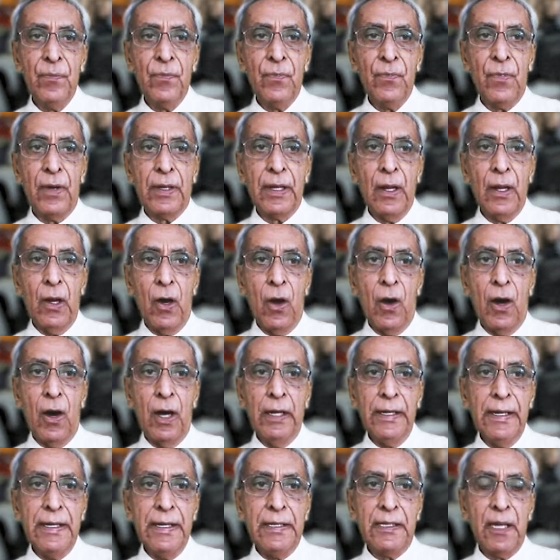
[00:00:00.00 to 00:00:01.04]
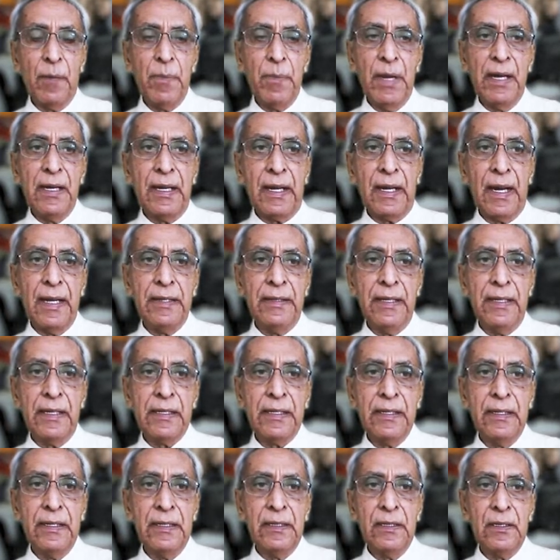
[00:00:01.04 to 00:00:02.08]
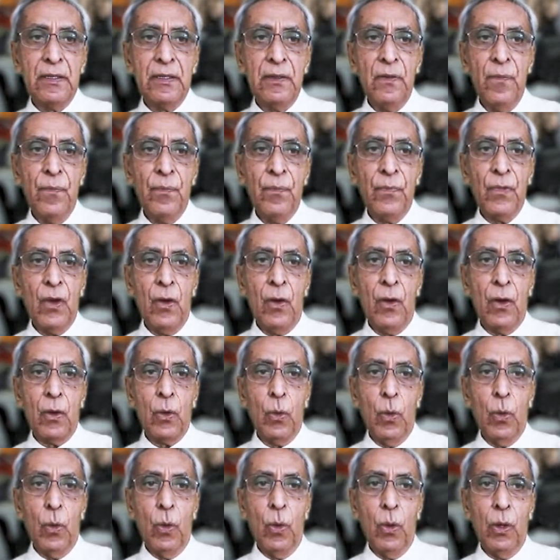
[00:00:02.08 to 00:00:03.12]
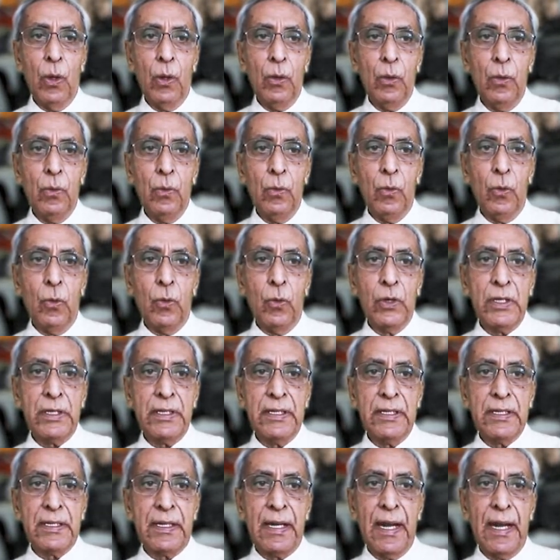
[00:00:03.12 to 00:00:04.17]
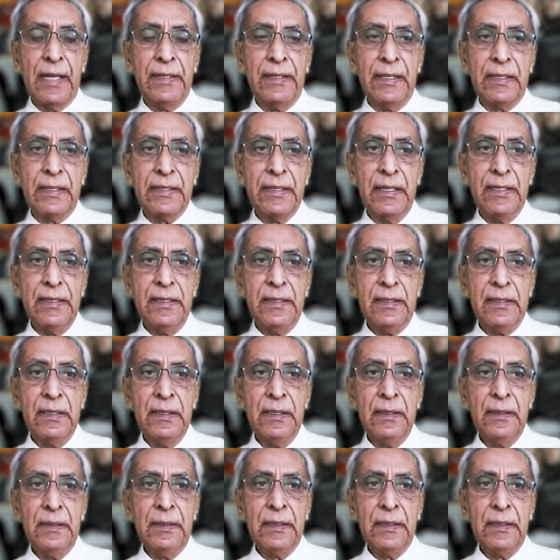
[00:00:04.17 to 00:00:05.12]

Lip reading: for all interbank transactions or all overseas transactions,